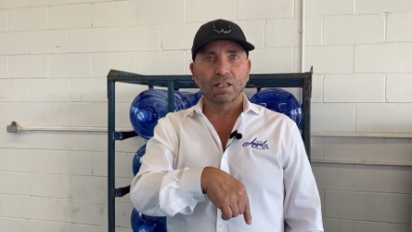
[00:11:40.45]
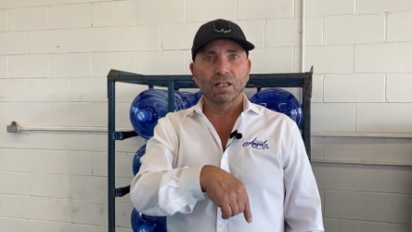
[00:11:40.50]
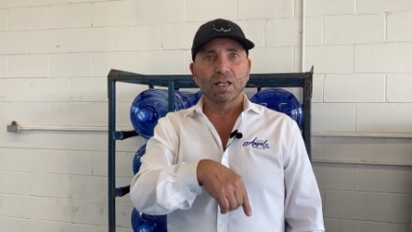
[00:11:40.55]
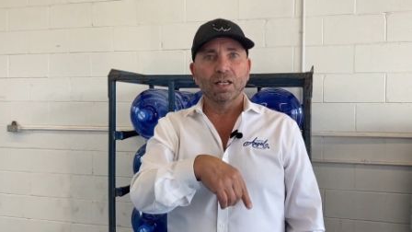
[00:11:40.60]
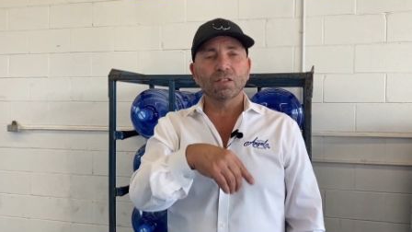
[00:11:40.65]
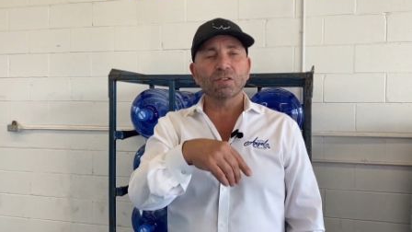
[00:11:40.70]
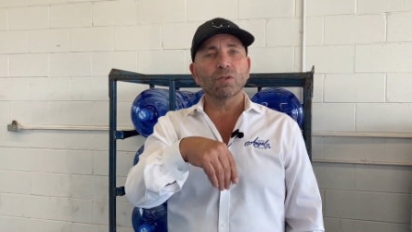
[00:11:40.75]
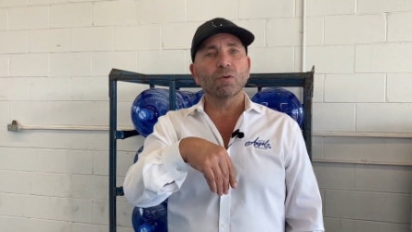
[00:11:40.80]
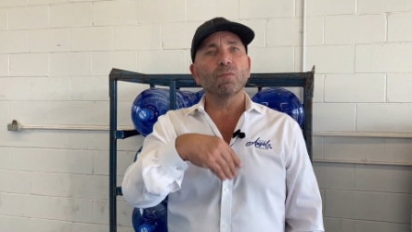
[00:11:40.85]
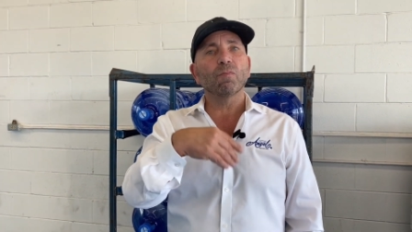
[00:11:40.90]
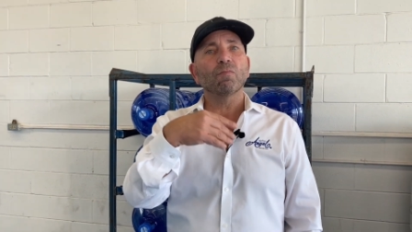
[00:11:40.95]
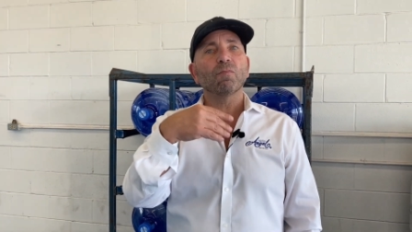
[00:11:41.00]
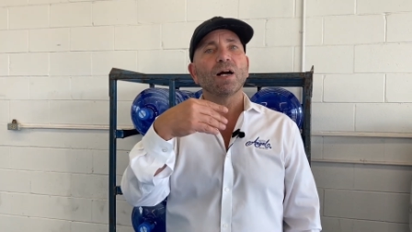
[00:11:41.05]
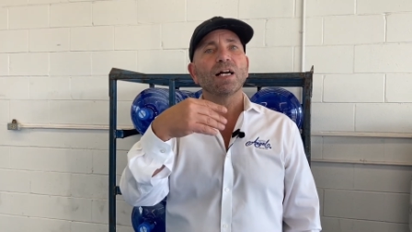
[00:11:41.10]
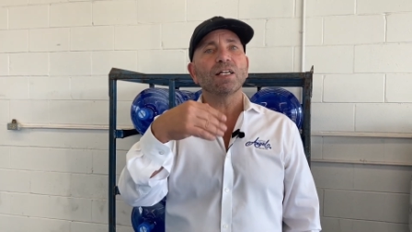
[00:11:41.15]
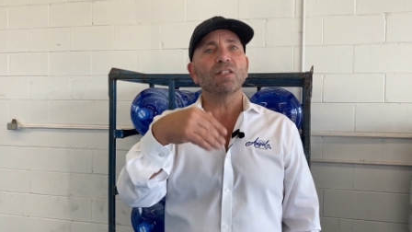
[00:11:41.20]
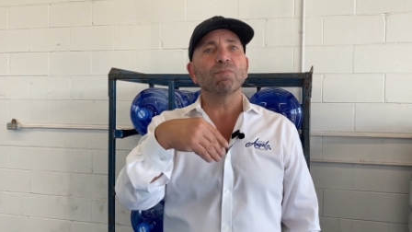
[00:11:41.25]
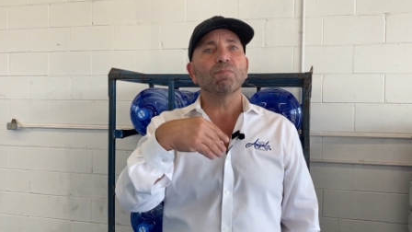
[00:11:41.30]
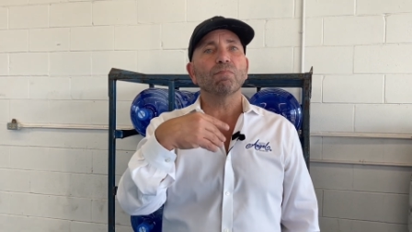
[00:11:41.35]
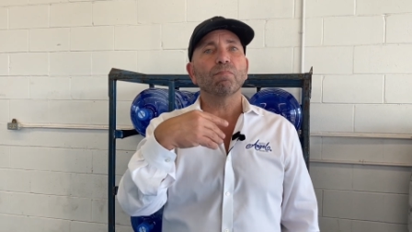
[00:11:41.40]
And so
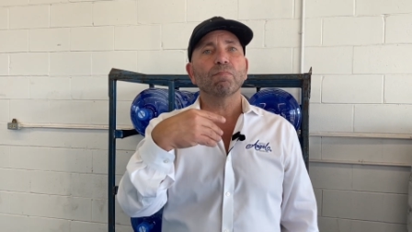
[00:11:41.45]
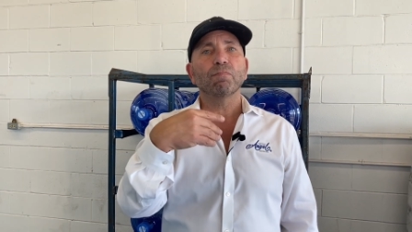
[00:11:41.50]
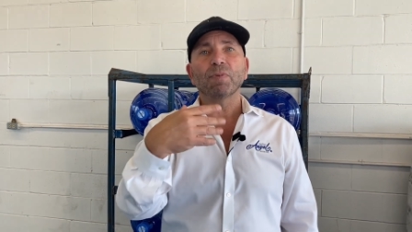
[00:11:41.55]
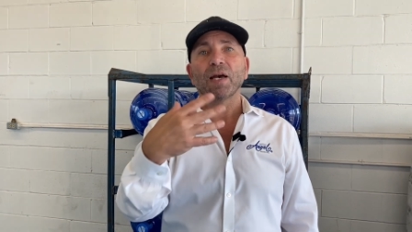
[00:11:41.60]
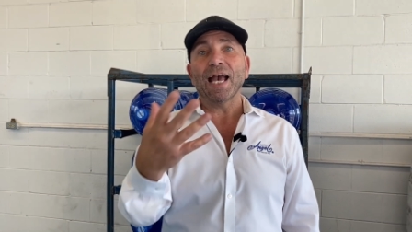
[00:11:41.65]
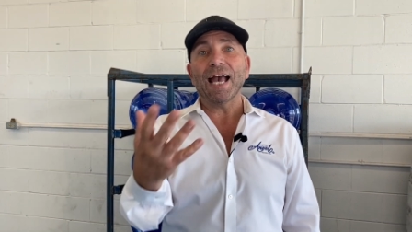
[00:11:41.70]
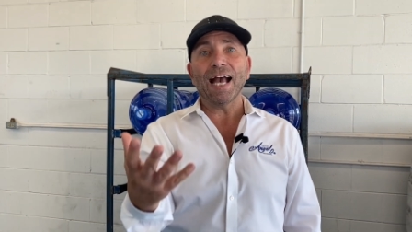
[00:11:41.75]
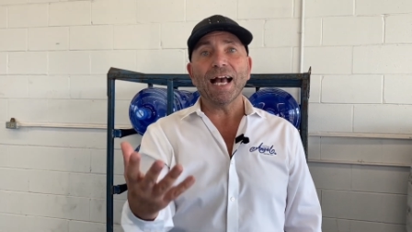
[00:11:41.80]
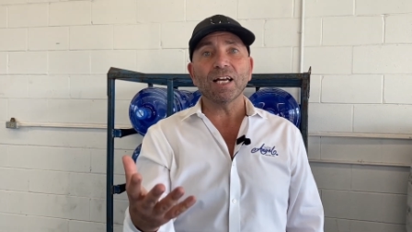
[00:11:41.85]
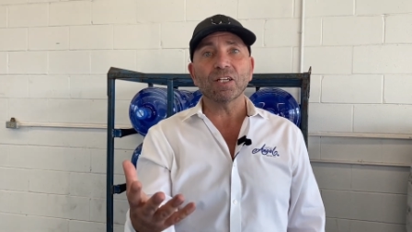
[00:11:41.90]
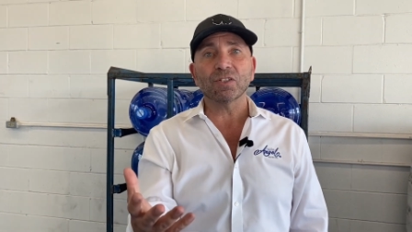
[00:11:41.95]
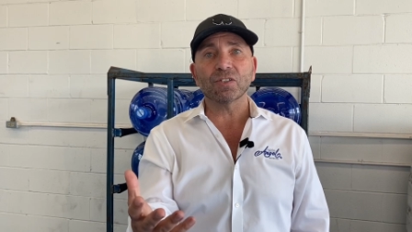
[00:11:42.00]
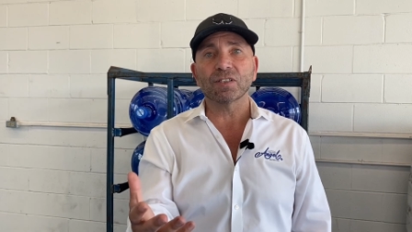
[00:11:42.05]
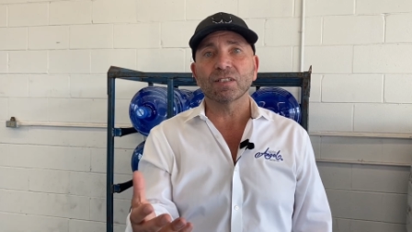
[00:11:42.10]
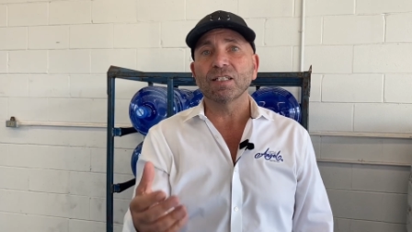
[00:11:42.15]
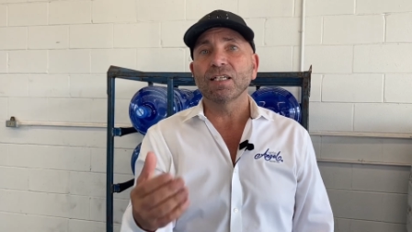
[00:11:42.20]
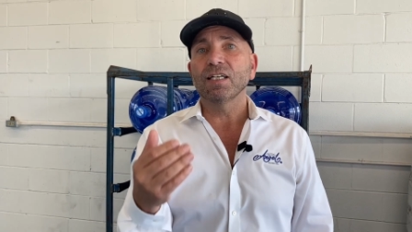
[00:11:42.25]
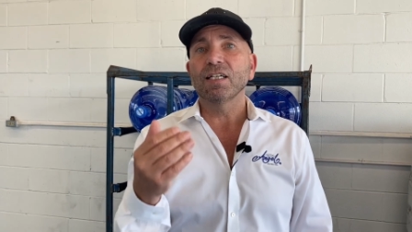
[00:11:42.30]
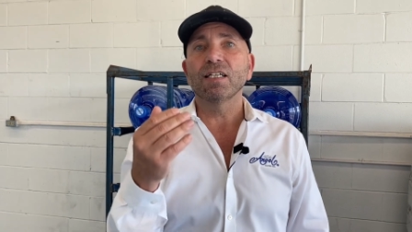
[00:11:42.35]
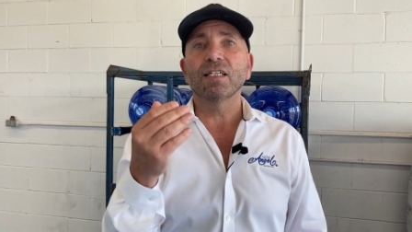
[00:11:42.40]
my passion
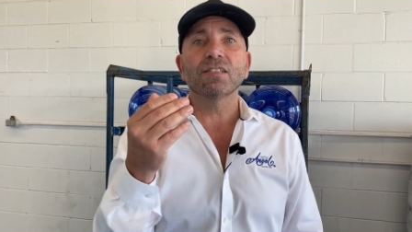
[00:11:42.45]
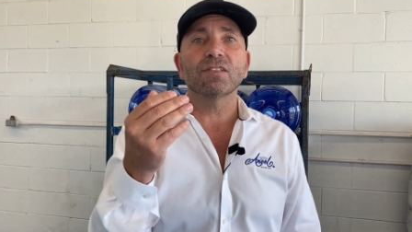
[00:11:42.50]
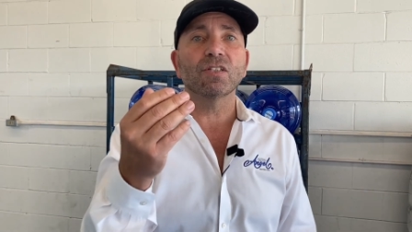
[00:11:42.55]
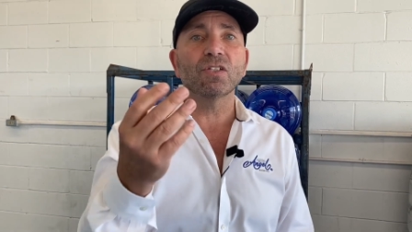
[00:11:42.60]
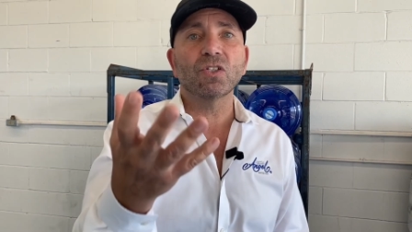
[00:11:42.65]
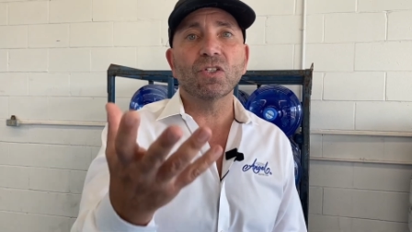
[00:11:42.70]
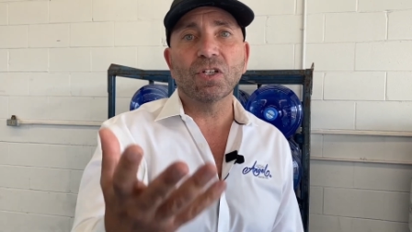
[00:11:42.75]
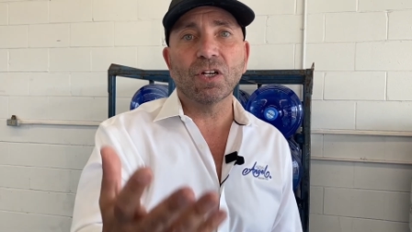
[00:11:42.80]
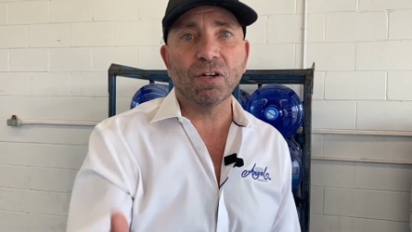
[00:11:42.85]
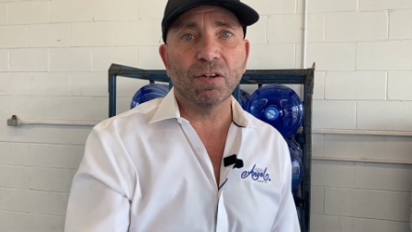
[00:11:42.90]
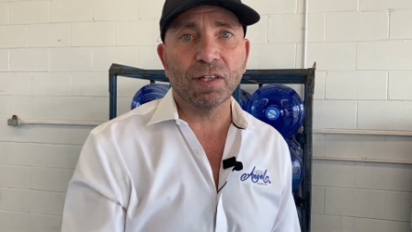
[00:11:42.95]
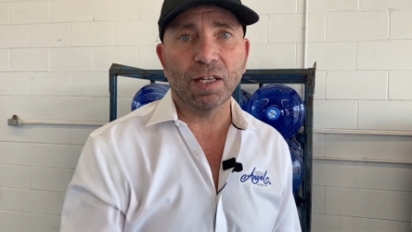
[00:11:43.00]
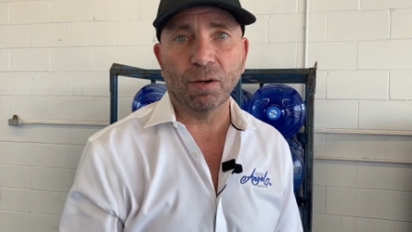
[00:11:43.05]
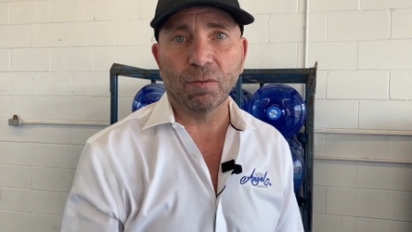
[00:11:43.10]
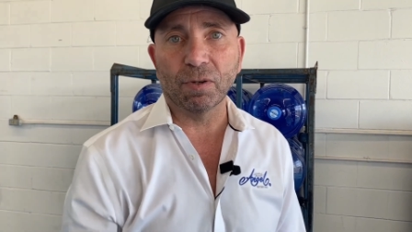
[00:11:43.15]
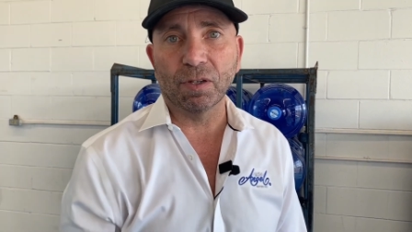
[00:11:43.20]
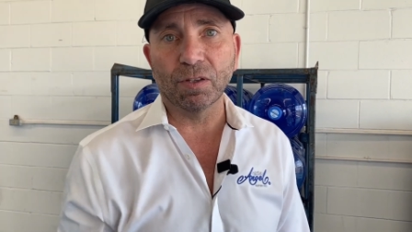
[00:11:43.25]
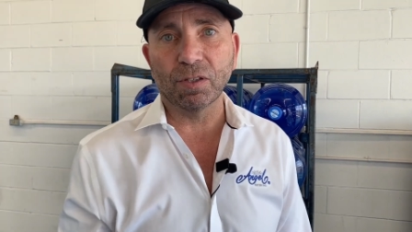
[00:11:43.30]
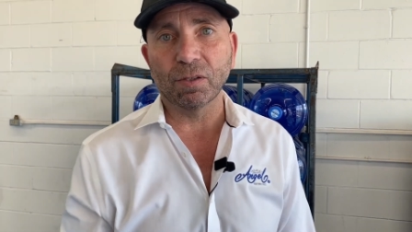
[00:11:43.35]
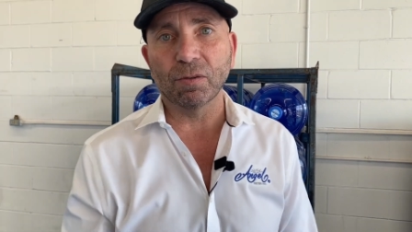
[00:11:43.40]
is to share that
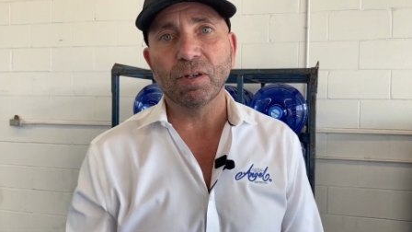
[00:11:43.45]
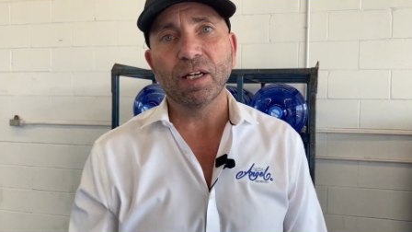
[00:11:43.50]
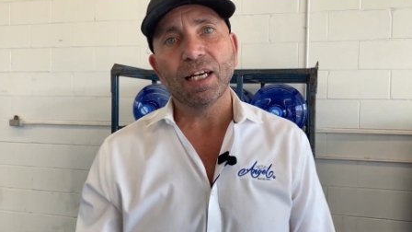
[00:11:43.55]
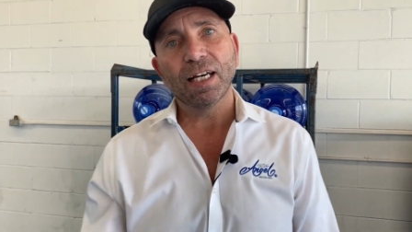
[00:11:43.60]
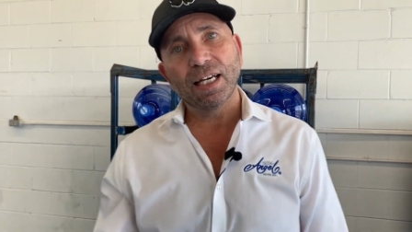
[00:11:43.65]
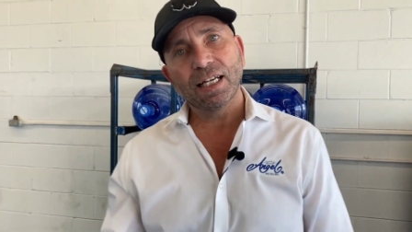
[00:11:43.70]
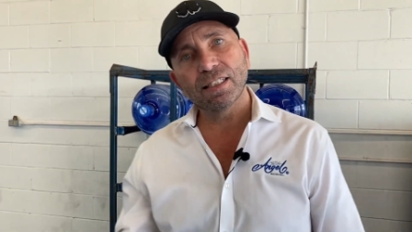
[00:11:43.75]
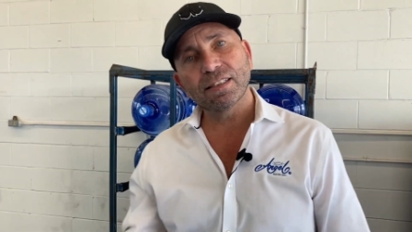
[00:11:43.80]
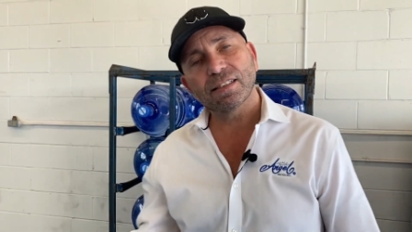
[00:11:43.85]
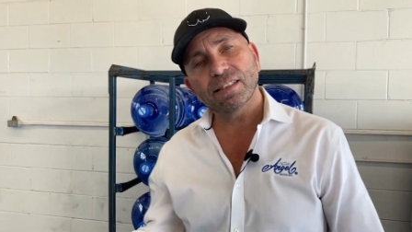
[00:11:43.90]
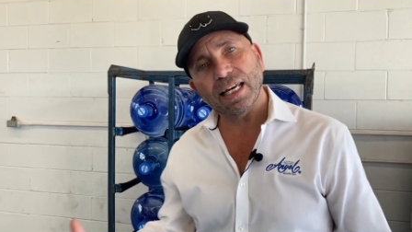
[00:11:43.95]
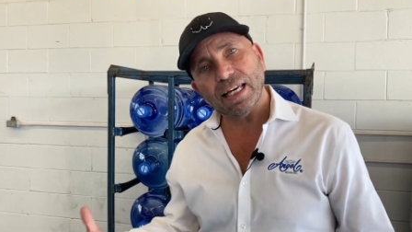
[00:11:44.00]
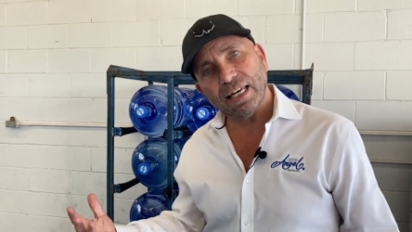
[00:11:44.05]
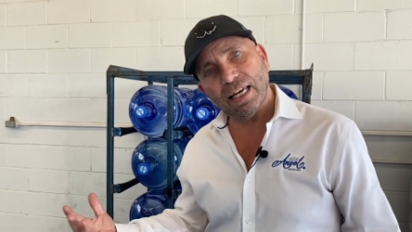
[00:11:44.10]
with you and say,